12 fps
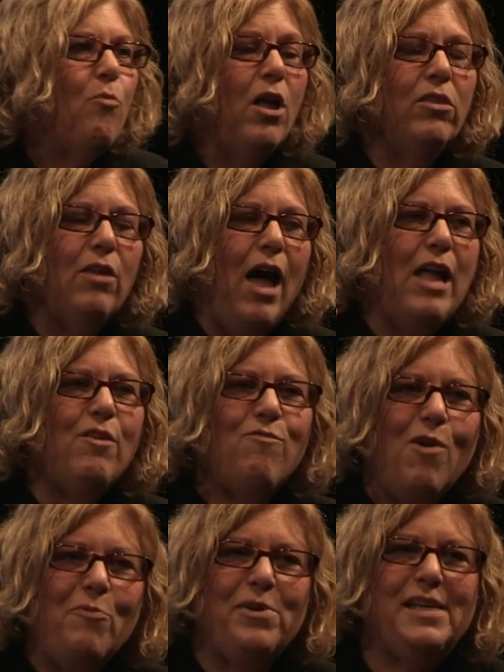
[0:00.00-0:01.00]
A lot of
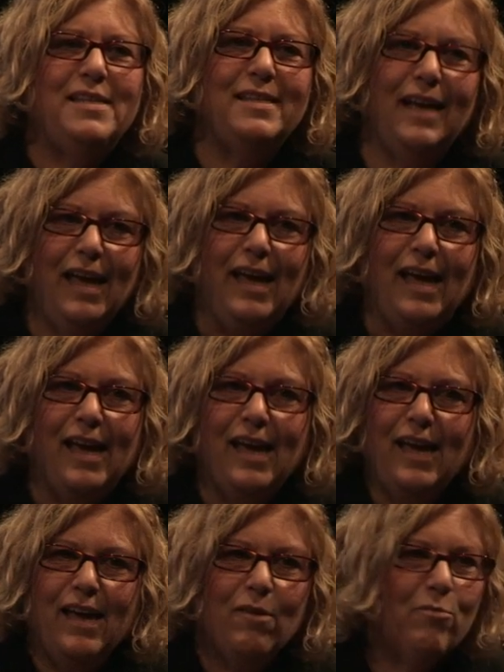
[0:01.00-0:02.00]
what we see,
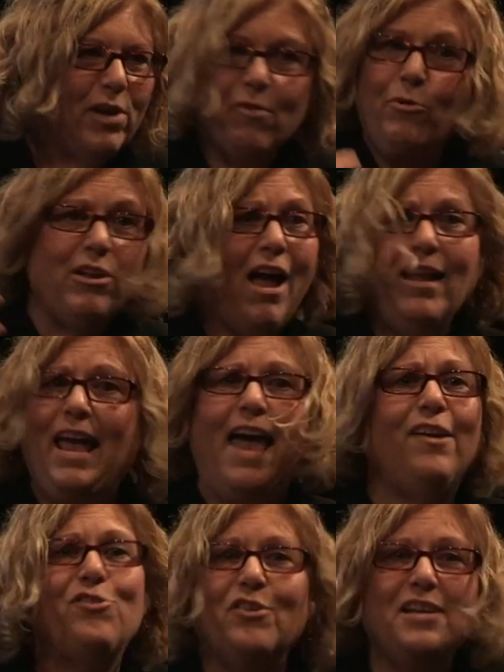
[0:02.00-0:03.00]
we're not
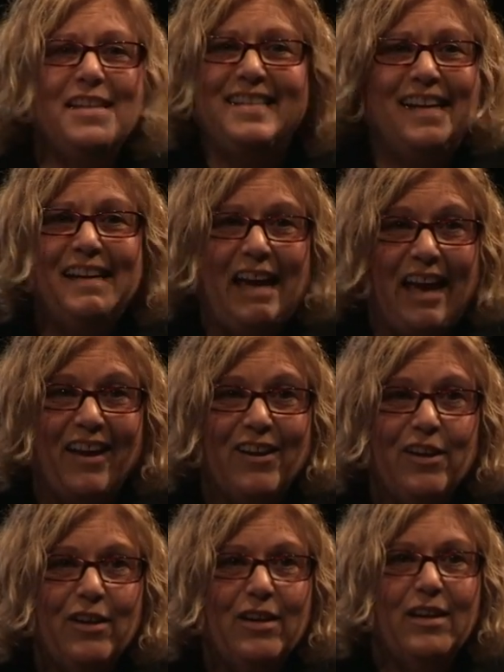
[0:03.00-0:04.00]
actually seeing.
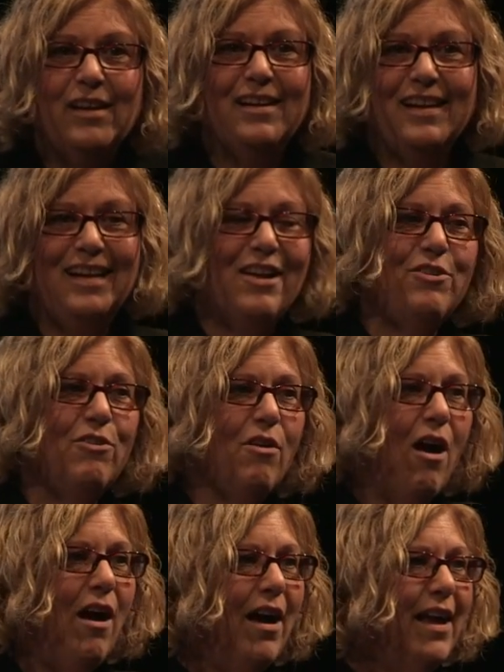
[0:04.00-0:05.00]
You know, your
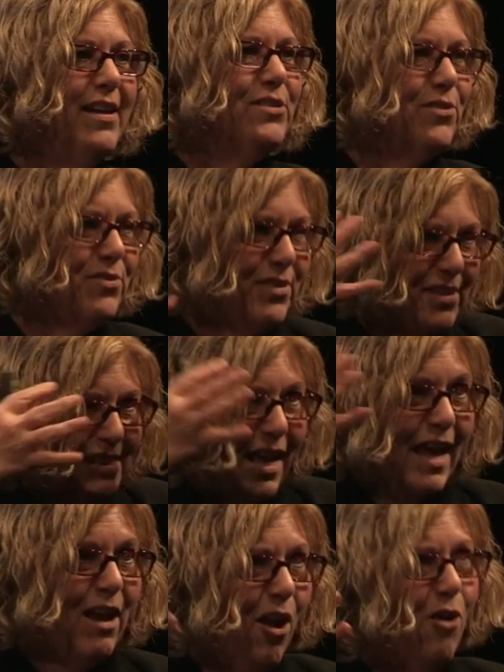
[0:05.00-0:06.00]
eyes are
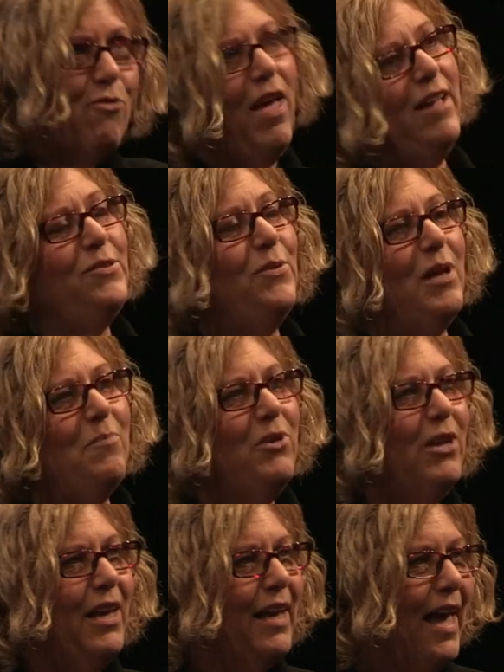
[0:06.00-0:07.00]
saying, oh, that's what I'm
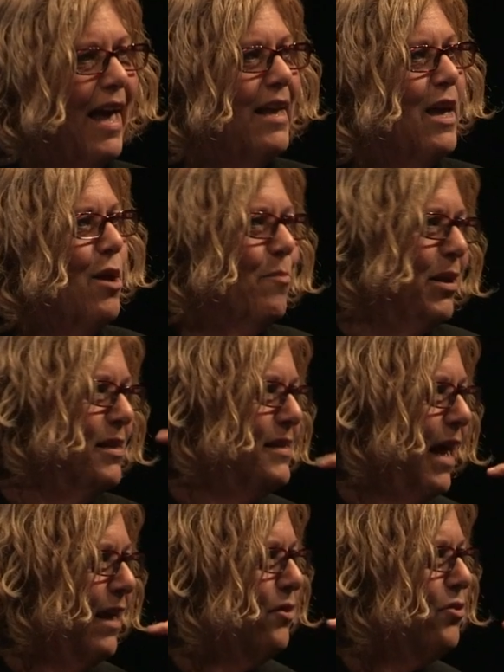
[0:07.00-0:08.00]
looking at, but it's
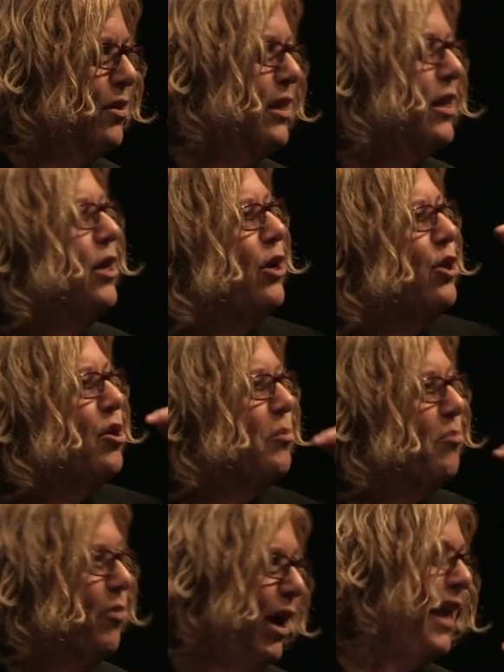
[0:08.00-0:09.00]
actually your
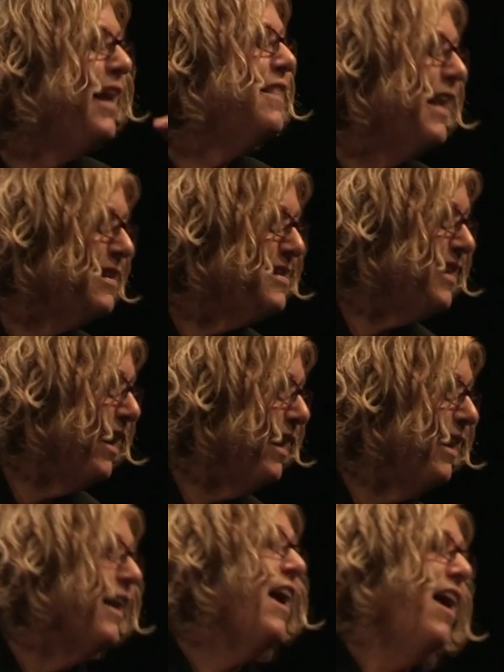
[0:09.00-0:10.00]
brain that's
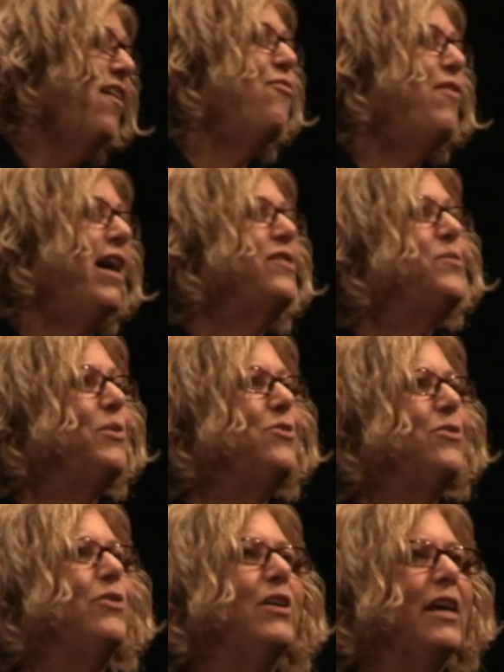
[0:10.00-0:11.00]
saying, that's
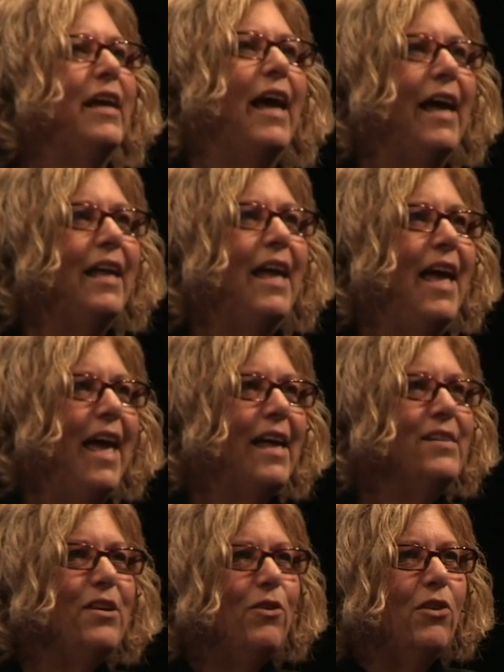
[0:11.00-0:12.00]
what you're looking at.
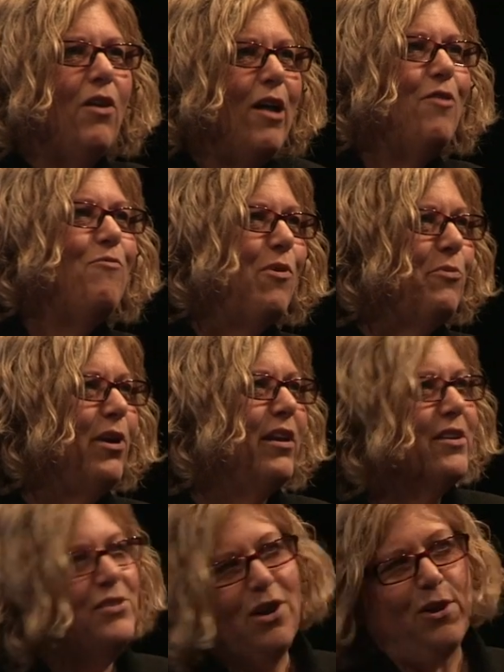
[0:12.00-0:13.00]
And so a lot of what we're
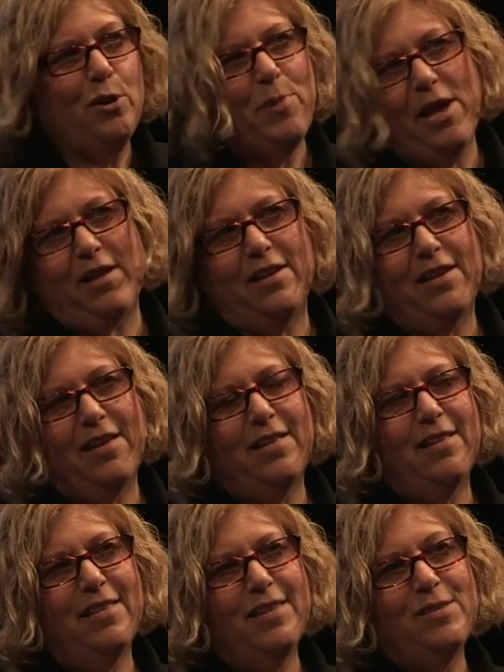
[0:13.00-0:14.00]
going to talk about
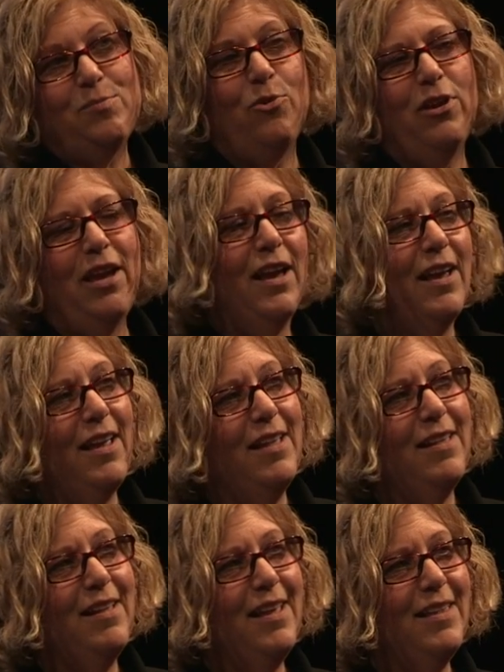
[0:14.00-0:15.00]
in this
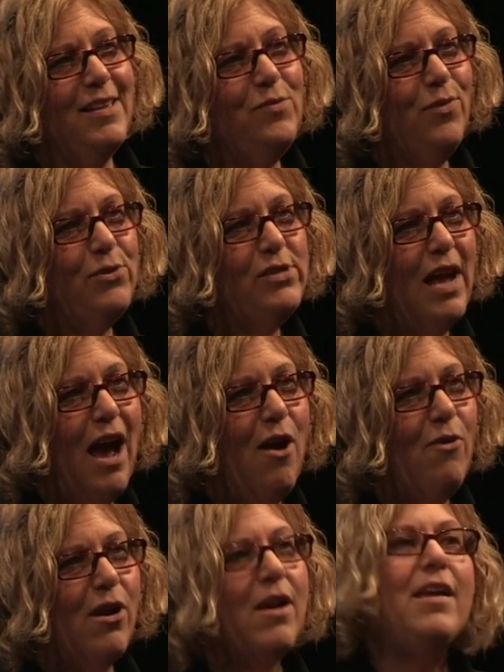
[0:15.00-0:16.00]
morning, in this first
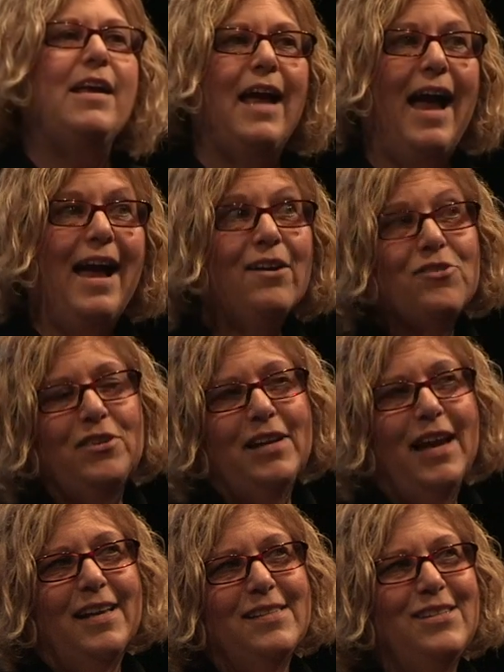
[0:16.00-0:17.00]
hour,
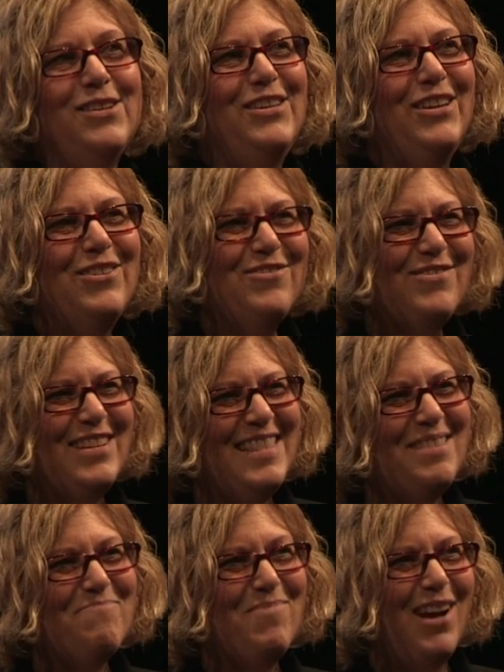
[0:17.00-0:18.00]
actually has to do
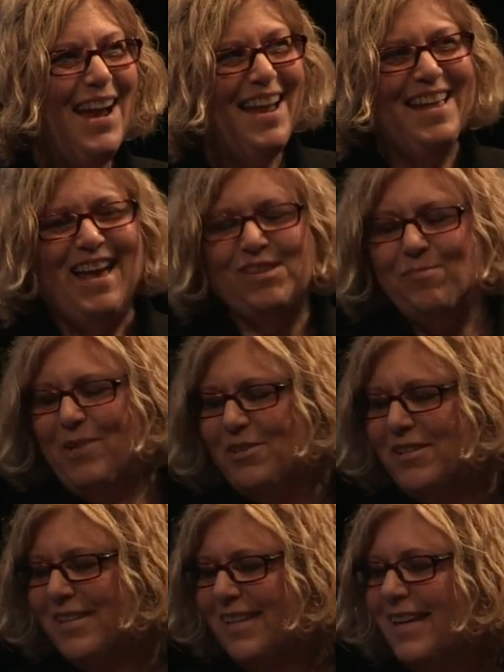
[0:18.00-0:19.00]
with the brain as
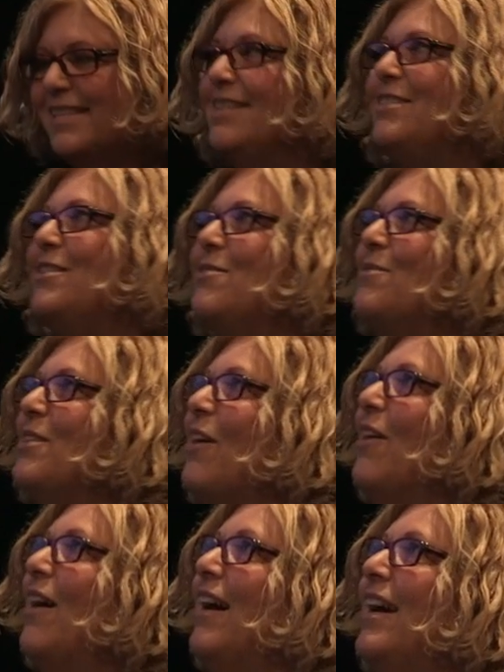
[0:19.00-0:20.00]
much as it has to do with
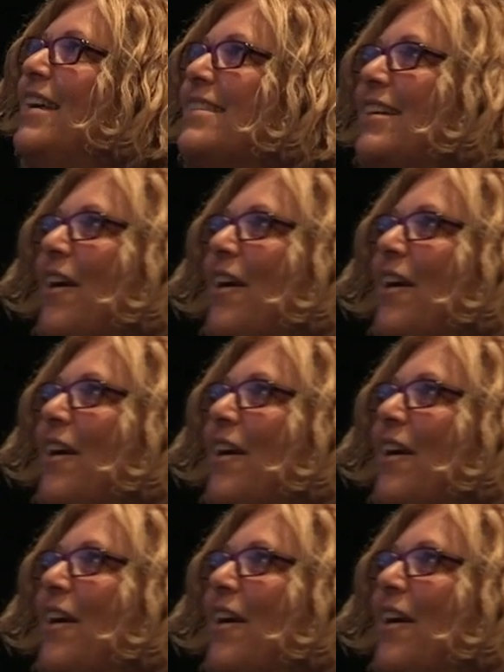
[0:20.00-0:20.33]
our eyes